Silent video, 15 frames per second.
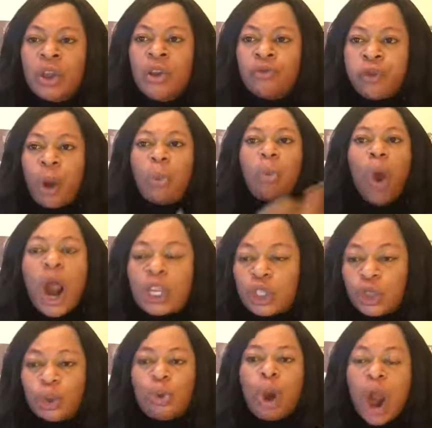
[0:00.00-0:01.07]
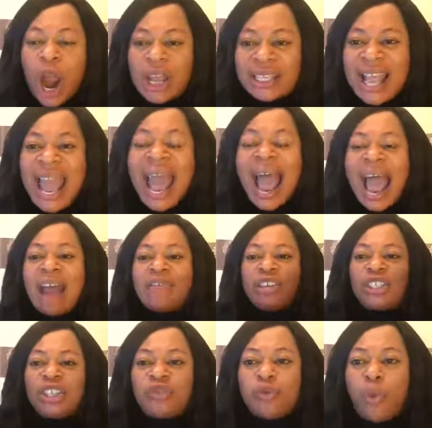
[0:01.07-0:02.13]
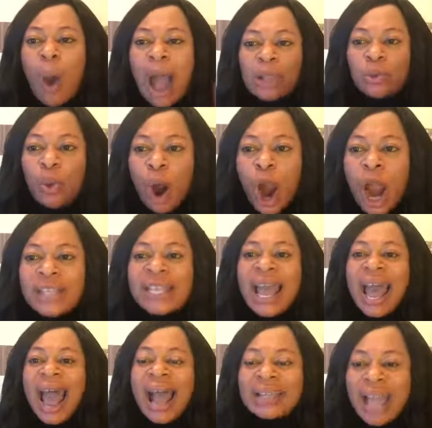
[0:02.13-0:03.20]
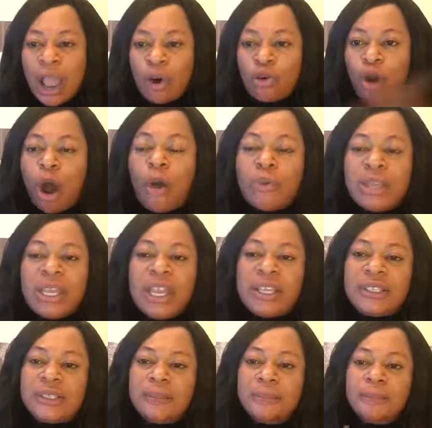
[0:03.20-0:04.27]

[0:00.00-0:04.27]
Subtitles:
From word to word, I receive one word and I run with it.